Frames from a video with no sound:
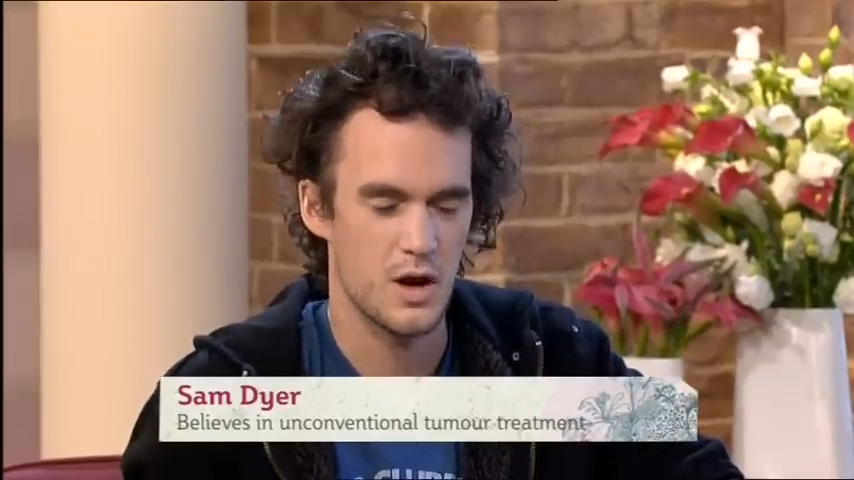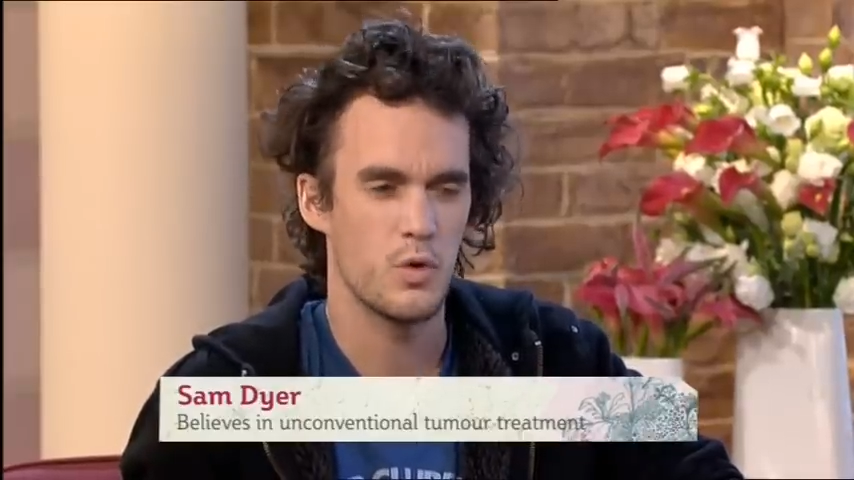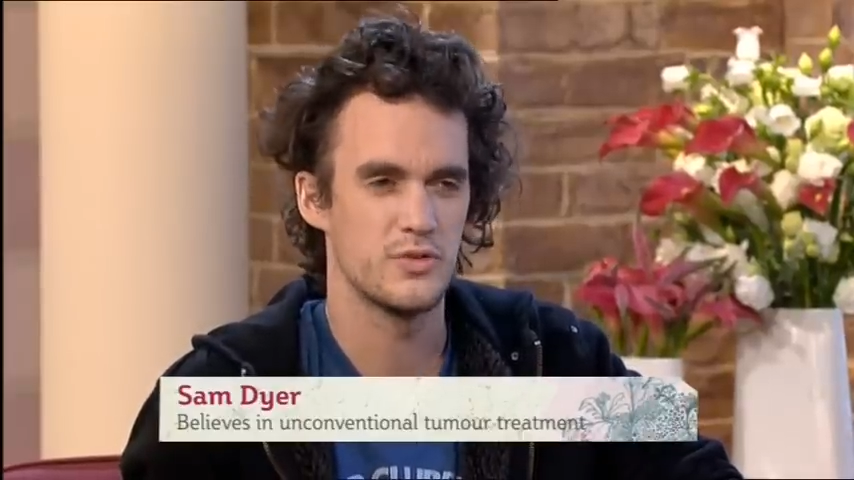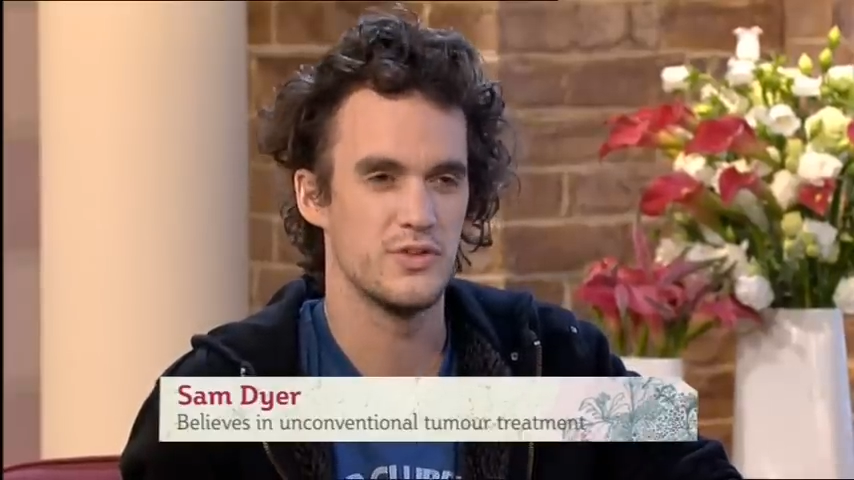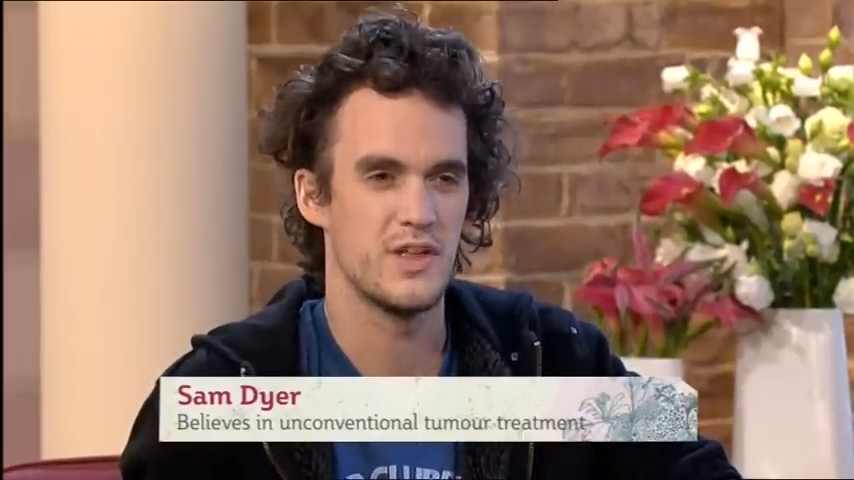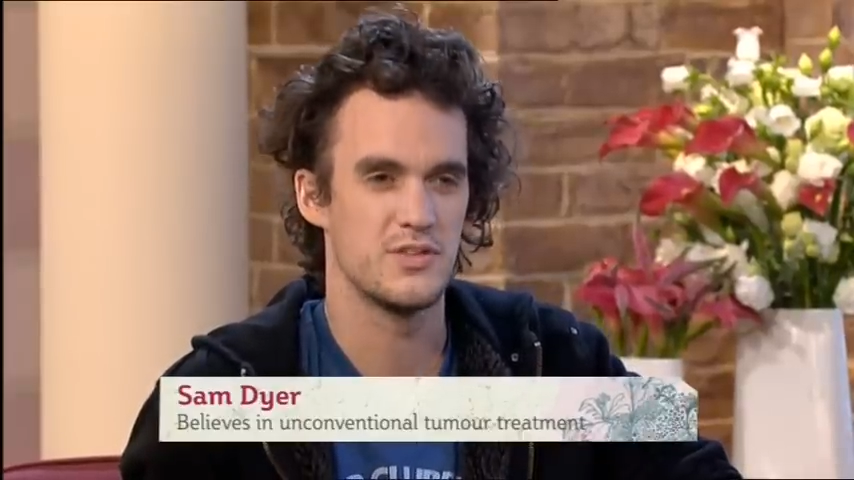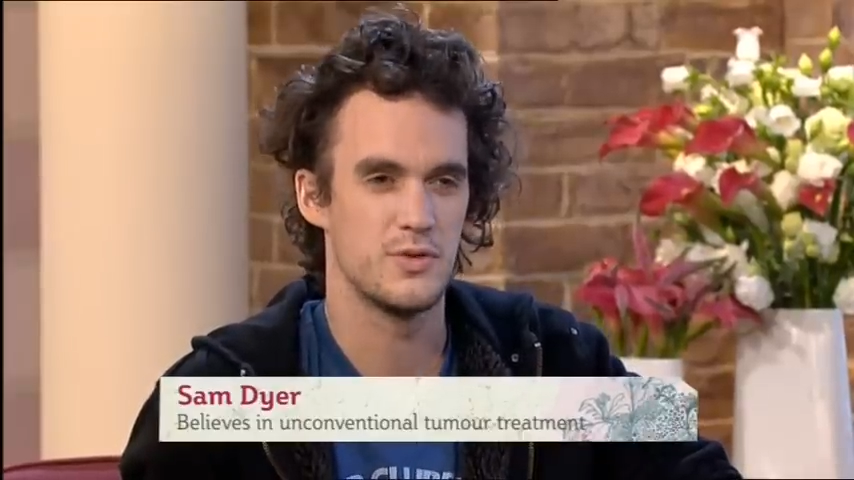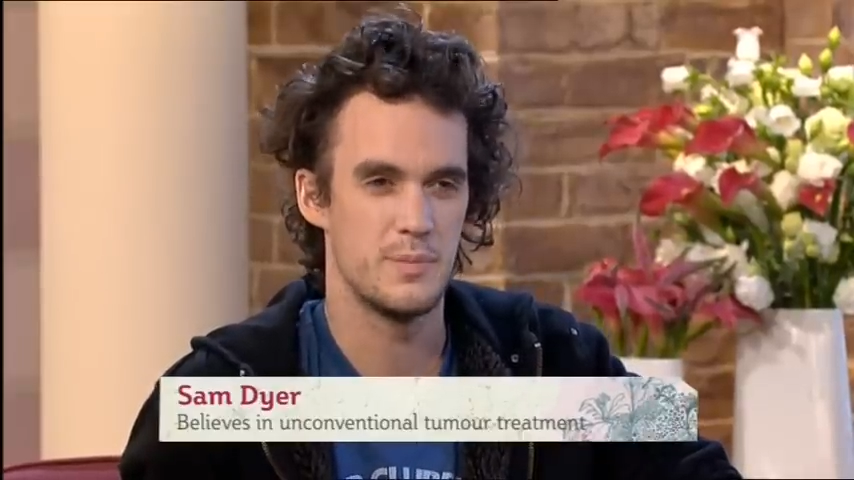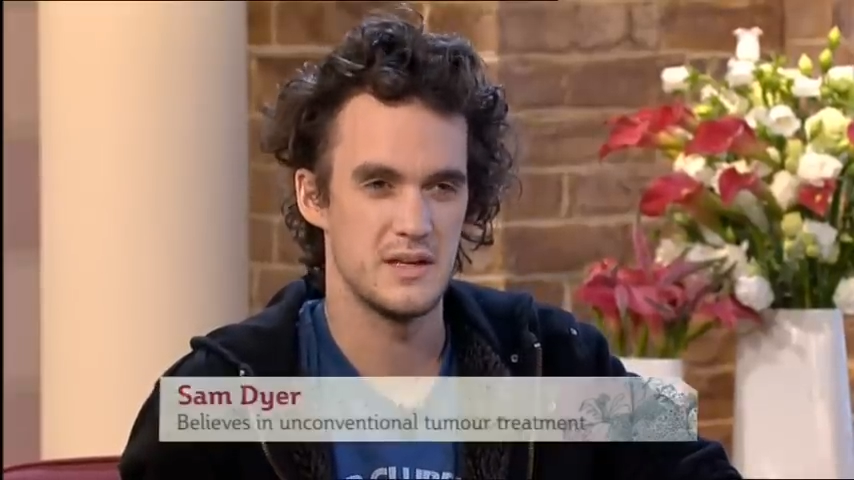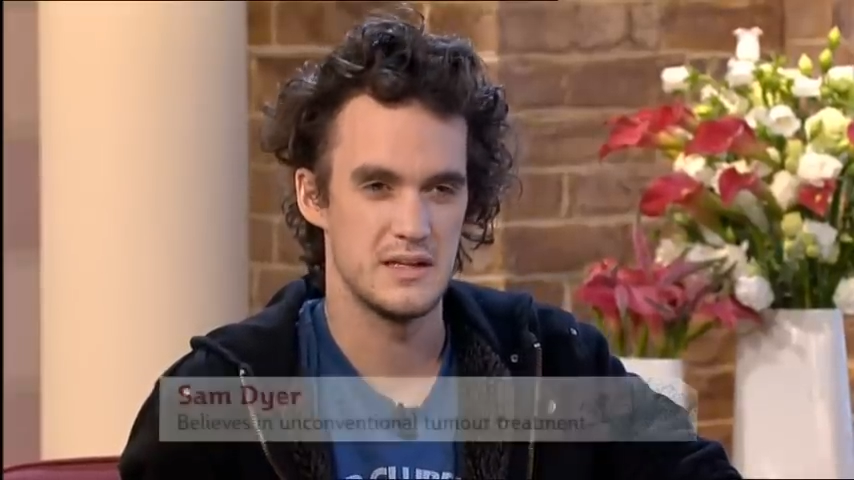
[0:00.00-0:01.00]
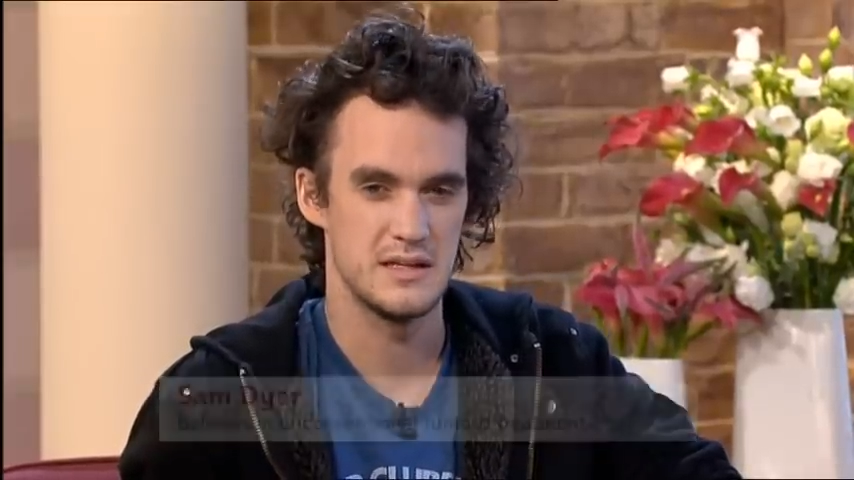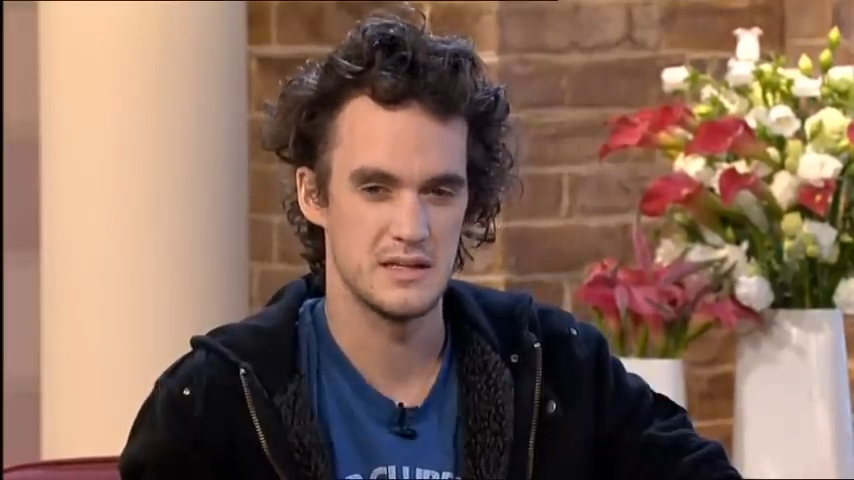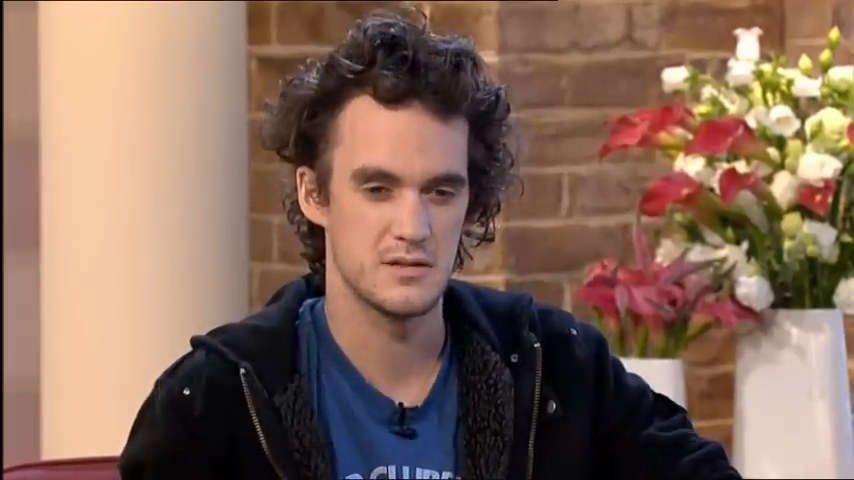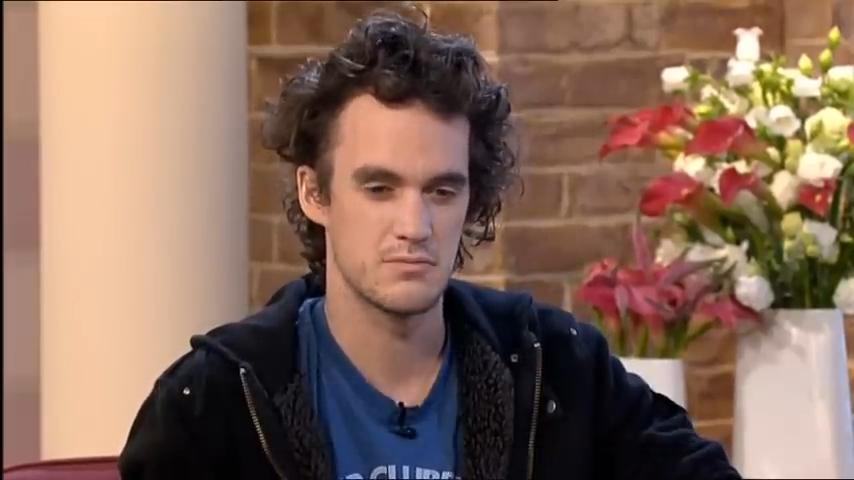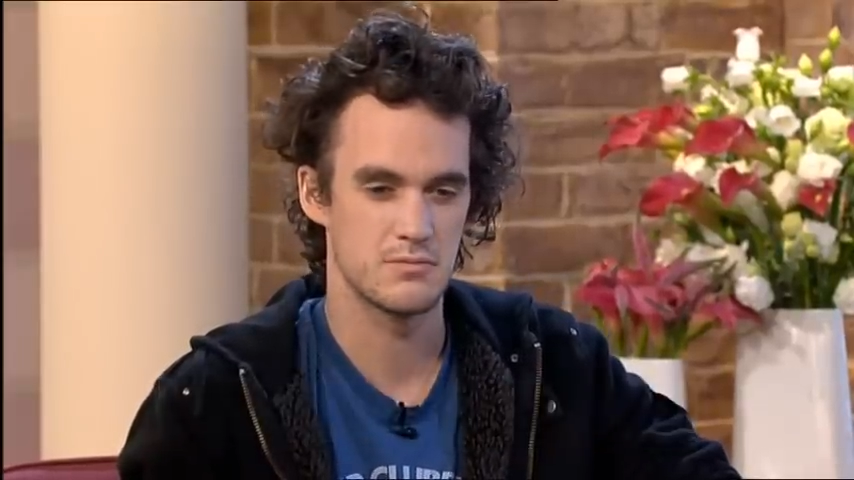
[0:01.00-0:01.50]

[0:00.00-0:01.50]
wanted there to be